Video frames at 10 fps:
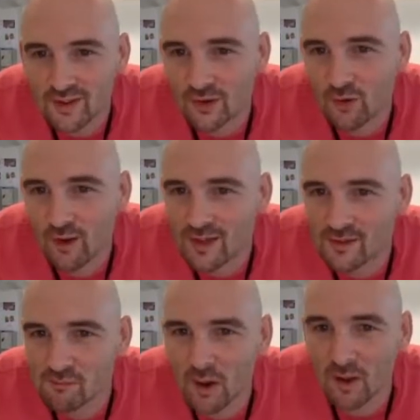
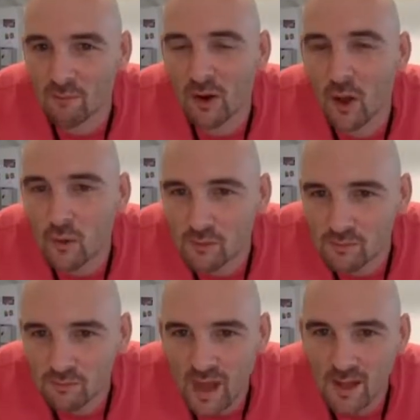create my
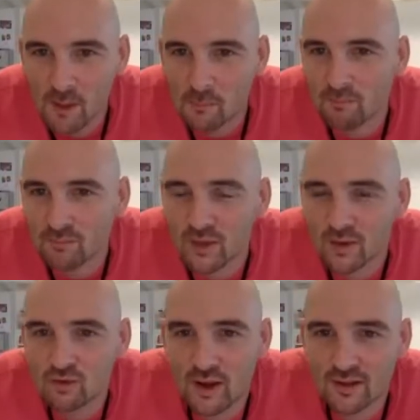own
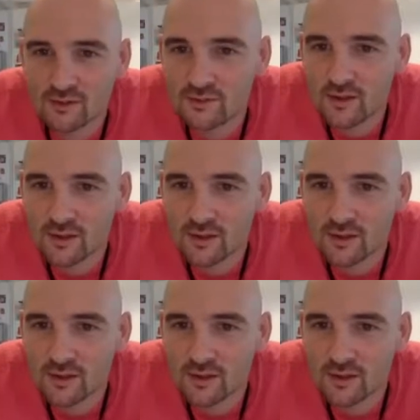trainers.